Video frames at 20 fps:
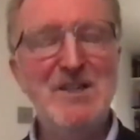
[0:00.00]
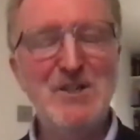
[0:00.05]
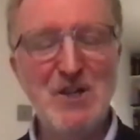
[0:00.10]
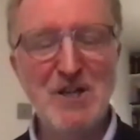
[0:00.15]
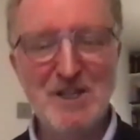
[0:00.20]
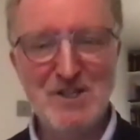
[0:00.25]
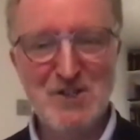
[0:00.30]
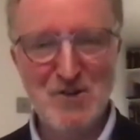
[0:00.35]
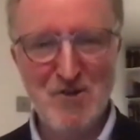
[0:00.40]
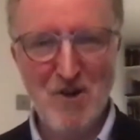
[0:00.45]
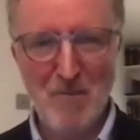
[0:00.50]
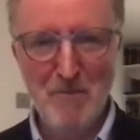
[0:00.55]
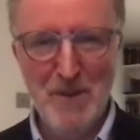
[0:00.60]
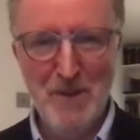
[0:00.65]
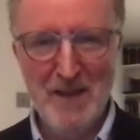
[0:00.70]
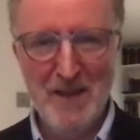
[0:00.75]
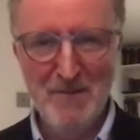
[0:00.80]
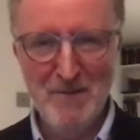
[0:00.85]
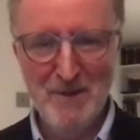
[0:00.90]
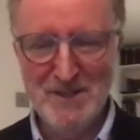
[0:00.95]

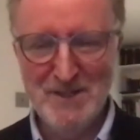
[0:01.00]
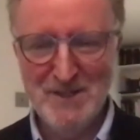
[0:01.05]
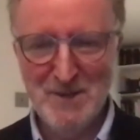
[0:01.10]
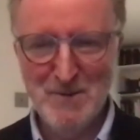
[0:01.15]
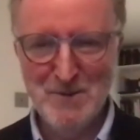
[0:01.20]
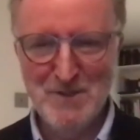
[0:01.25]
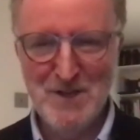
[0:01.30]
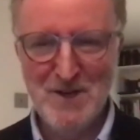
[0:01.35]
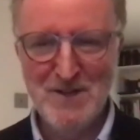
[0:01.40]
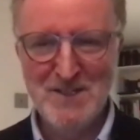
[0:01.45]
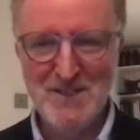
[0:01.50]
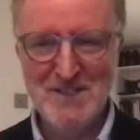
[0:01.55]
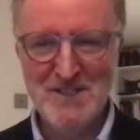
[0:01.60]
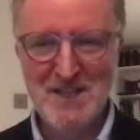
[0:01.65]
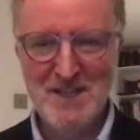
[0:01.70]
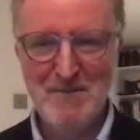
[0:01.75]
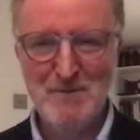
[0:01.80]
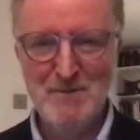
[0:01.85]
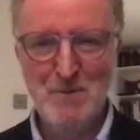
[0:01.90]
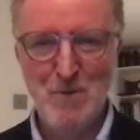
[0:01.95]
slumping, which is always hard to
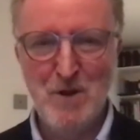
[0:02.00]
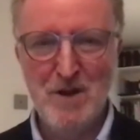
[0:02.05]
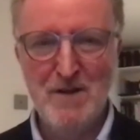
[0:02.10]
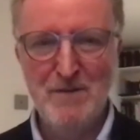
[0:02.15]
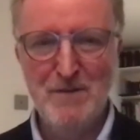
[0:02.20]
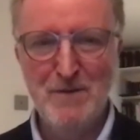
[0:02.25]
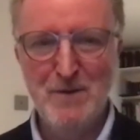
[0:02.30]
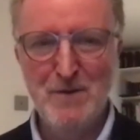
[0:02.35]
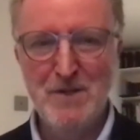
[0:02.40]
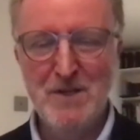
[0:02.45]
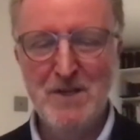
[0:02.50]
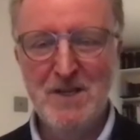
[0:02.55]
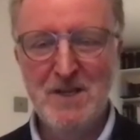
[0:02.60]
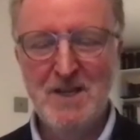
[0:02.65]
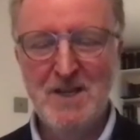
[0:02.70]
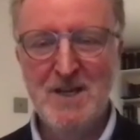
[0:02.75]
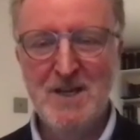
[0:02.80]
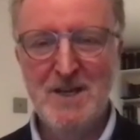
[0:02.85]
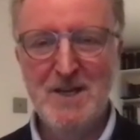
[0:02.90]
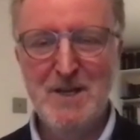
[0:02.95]
say. It was a wonderful
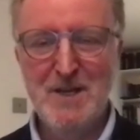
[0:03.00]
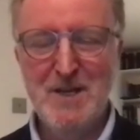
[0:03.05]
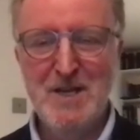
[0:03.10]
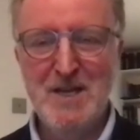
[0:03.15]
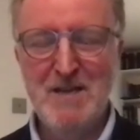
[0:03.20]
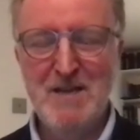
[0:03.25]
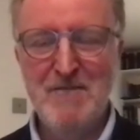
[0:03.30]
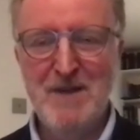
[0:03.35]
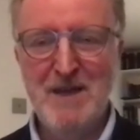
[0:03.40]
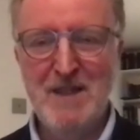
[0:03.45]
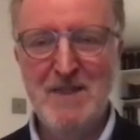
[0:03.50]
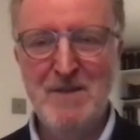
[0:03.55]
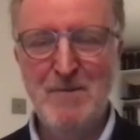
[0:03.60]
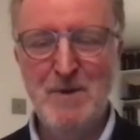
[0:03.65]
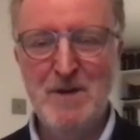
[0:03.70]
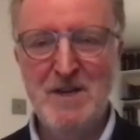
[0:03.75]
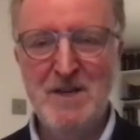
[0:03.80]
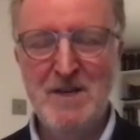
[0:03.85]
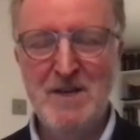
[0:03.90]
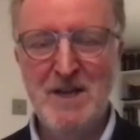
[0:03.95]
event that we
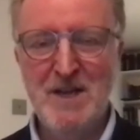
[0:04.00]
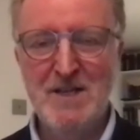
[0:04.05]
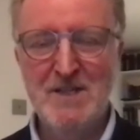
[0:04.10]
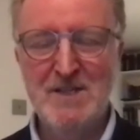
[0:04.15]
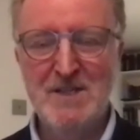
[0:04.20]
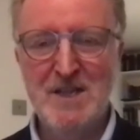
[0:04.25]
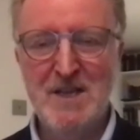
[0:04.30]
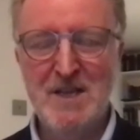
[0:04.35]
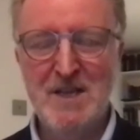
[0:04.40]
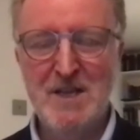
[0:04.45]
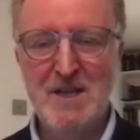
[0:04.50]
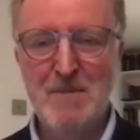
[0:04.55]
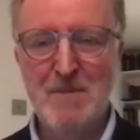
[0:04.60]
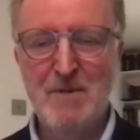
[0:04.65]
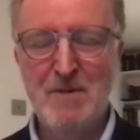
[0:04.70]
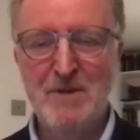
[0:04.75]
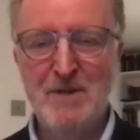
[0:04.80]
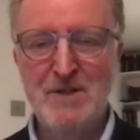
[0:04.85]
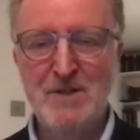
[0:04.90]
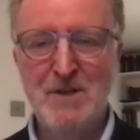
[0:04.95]
did a couple
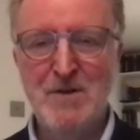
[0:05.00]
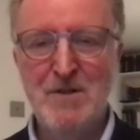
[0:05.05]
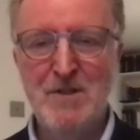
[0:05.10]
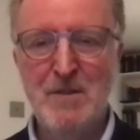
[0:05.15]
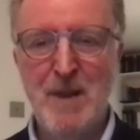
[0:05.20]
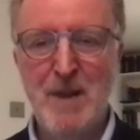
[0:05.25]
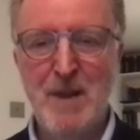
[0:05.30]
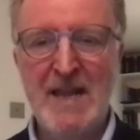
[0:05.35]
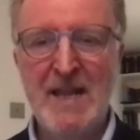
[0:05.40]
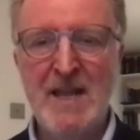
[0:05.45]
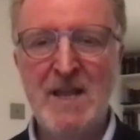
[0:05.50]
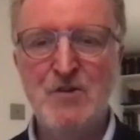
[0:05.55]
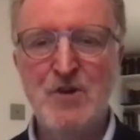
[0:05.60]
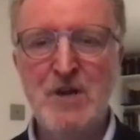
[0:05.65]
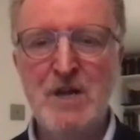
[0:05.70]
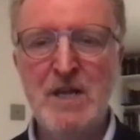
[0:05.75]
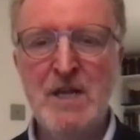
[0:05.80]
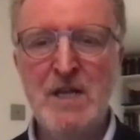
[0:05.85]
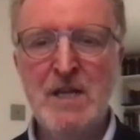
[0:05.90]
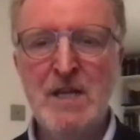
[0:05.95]
of years ago in the Black
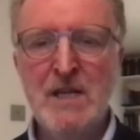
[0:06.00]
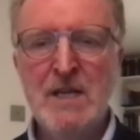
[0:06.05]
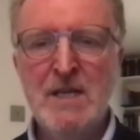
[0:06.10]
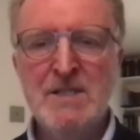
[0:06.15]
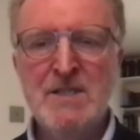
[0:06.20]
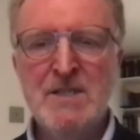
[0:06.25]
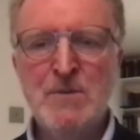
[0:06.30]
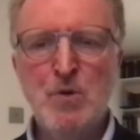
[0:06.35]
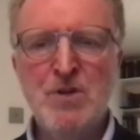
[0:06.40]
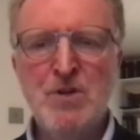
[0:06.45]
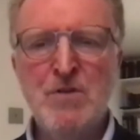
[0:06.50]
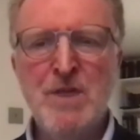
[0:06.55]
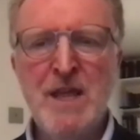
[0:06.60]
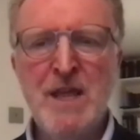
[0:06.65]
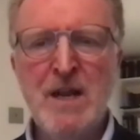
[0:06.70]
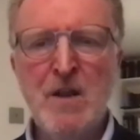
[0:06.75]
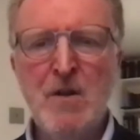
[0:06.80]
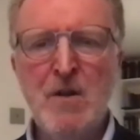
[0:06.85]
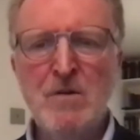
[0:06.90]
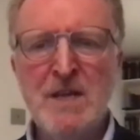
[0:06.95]
Country. Says, what do you
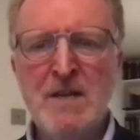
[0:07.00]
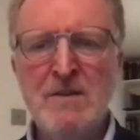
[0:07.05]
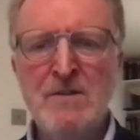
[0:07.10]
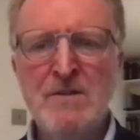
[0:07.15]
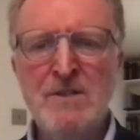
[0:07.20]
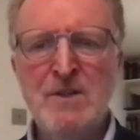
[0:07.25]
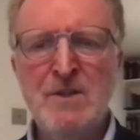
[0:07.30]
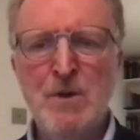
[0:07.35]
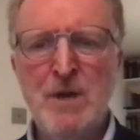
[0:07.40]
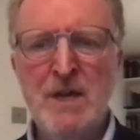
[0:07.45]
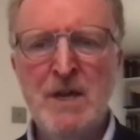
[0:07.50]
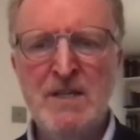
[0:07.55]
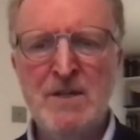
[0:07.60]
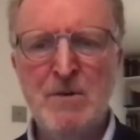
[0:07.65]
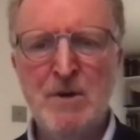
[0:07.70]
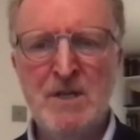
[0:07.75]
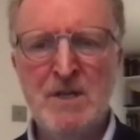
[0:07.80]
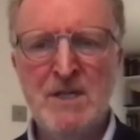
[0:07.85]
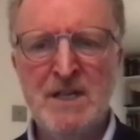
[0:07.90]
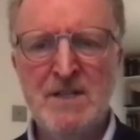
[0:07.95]
think lockdown's doing to
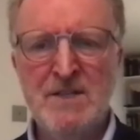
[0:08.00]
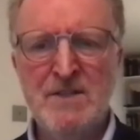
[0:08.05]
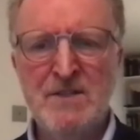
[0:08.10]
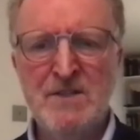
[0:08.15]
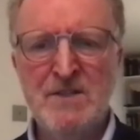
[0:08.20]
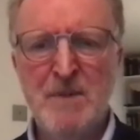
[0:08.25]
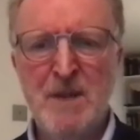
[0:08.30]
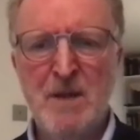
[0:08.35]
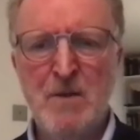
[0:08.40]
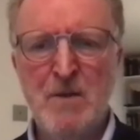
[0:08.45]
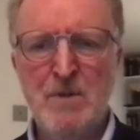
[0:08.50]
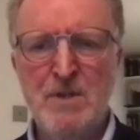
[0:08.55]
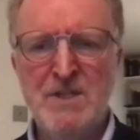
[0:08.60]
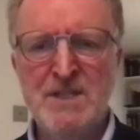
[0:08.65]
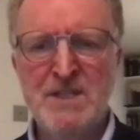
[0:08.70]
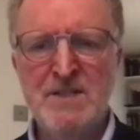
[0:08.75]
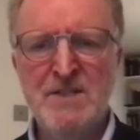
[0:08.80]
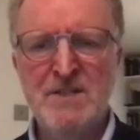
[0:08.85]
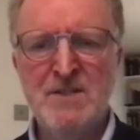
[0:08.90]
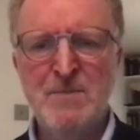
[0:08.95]
our sense of smell? Will the
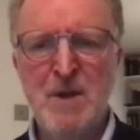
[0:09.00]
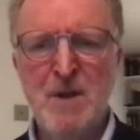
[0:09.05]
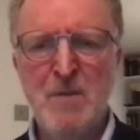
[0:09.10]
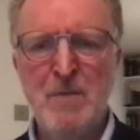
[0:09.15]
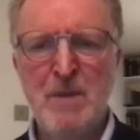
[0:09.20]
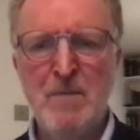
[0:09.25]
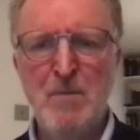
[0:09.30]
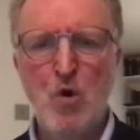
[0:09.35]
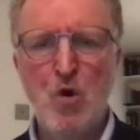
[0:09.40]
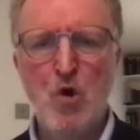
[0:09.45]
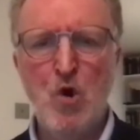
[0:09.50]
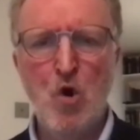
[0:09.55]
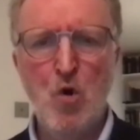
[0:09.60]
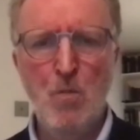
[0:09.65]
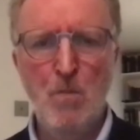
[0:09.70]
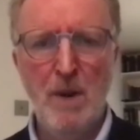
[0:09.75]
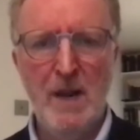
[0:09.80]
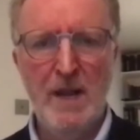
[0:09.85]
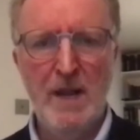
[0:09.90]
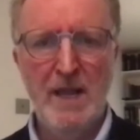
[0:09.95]
sense of smell be more
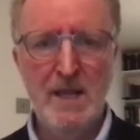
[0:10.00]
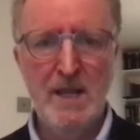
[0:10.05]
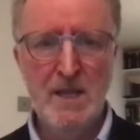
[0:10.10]
homely?